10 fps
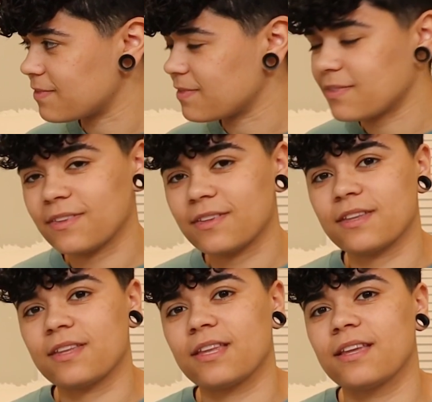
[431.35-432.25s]

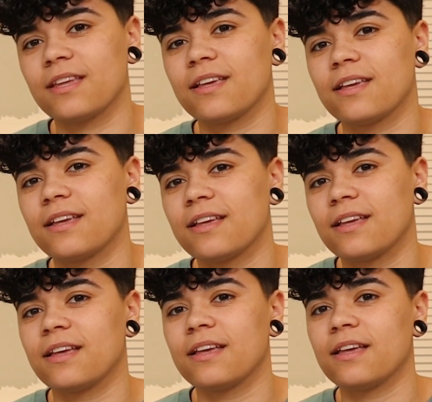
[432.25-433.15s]

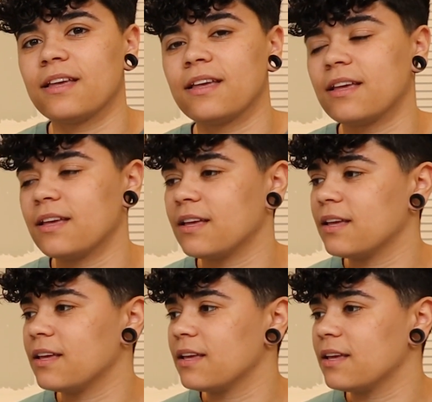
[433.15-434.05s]

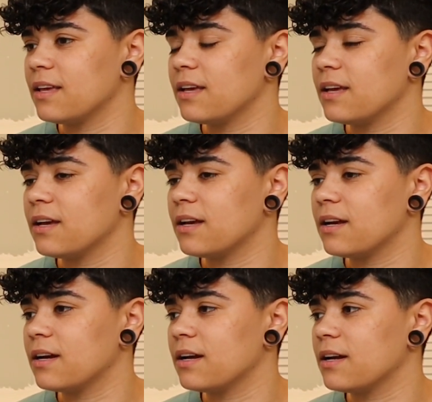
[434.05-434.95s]

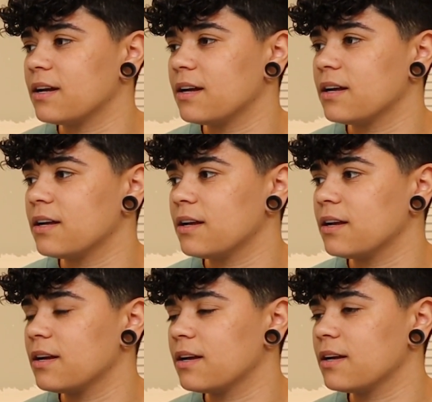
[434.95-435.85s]

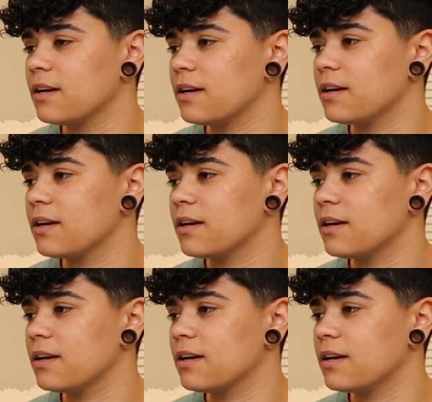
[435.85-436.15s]
This person isn't speaking.